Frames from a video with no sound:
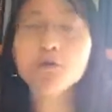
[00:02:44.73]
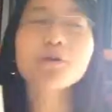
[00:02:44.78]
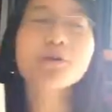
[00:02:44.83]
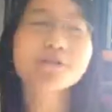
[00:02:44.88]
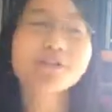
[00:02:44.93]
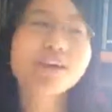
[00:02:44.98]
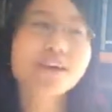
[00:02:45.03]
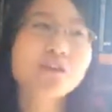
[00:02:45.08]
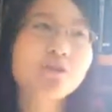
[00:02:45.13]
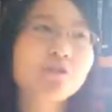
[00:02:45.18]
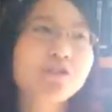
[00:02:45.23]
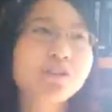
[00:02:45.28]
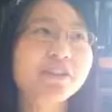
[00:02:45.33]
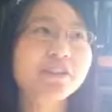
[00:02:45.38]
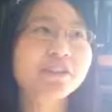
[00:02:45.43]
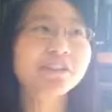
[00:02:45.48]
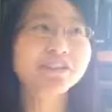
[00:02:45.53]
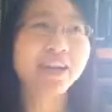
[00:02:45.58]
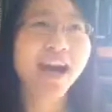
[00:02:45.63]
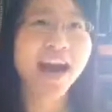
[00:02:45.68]
Well, not cool
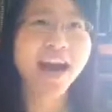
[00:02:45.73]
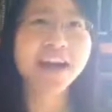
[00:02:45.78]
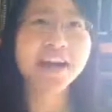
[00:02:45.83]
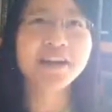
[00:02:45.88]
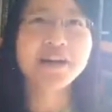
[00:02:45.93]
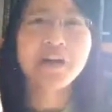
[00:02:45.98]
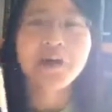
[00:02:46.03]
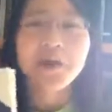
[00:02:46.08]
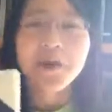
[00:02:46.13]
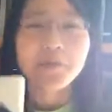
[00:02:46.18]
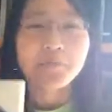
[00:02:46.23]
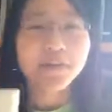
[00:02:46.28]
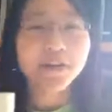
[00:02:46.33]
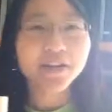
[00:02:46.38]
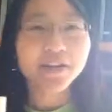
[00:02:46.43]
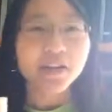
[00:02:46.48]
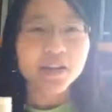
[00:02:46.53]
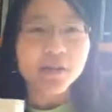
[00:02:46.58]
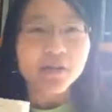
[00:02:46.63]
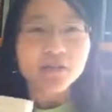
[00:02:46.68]
that he died,
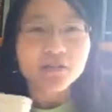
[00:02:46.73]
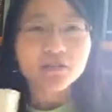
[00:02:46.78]
but